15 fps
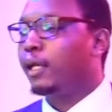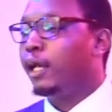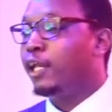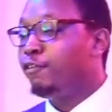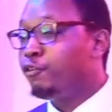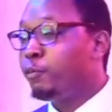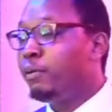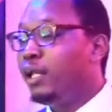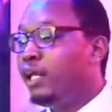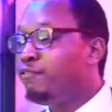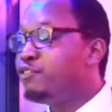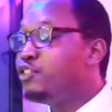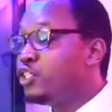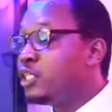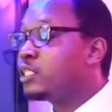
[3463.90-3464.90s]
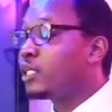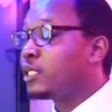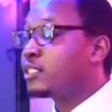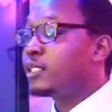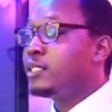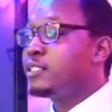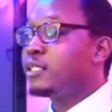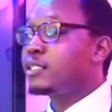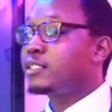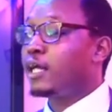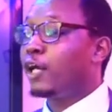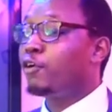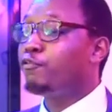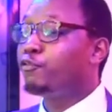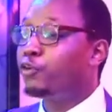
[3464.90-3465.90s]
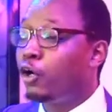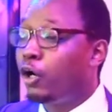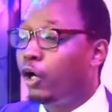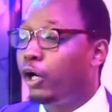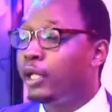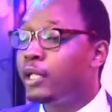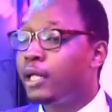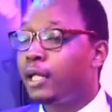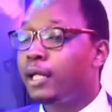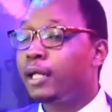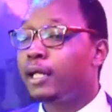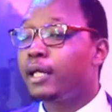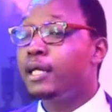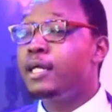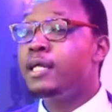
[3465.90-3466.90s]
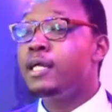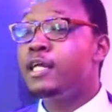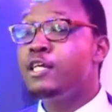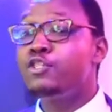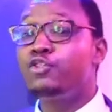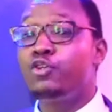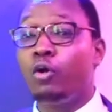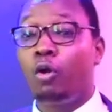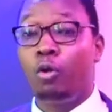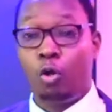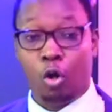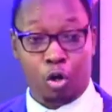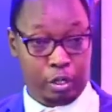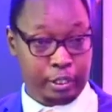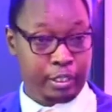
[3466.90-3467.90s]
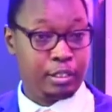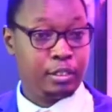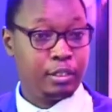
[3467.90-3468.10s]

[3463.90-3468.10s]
And if you believe Jesus is the Son of God, He is your Lord.